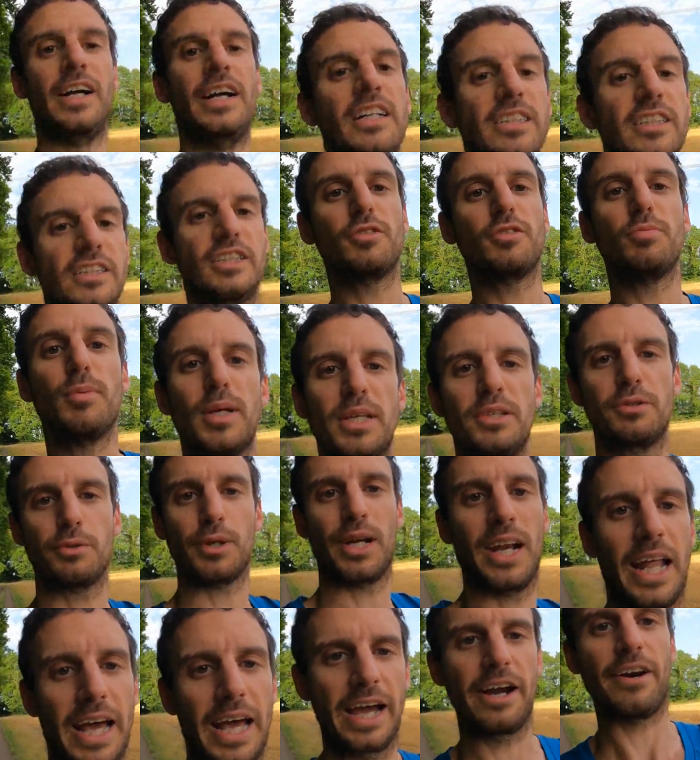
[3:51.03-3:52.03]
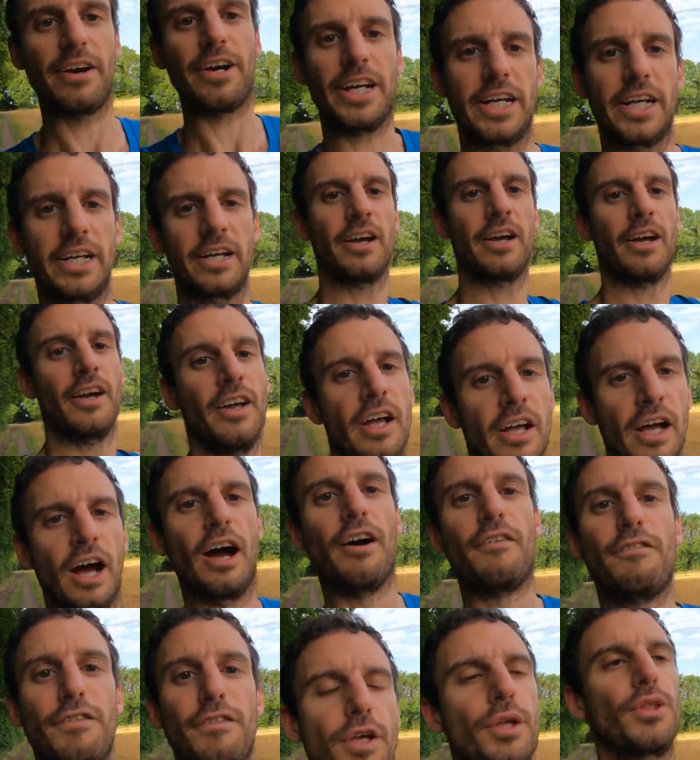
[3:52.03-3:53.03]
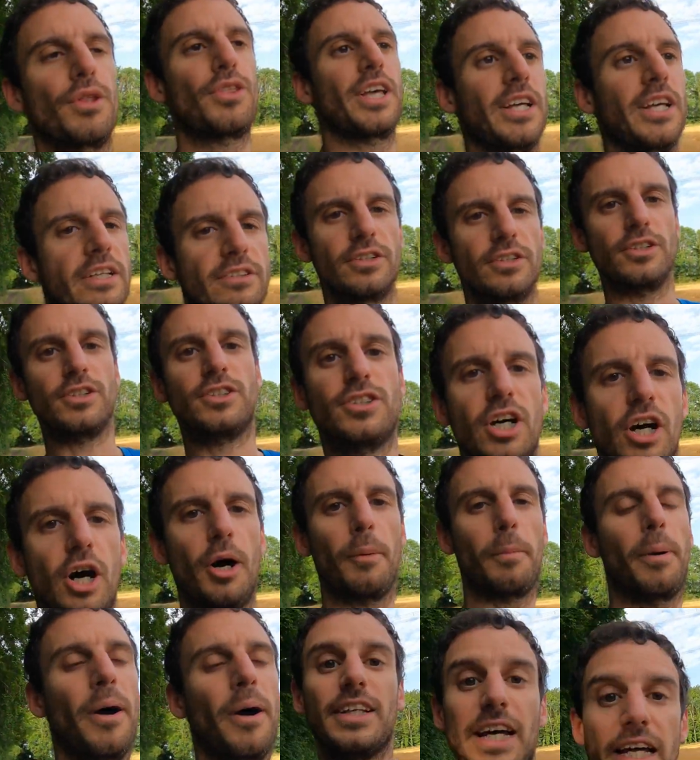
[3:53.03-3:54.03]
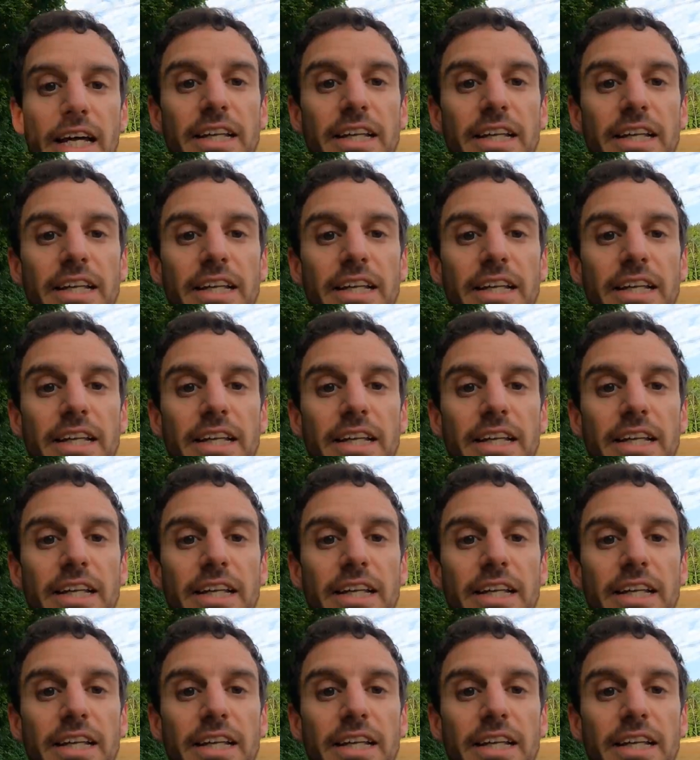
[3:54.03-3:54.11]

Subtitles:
it just means we're layering a few things on top.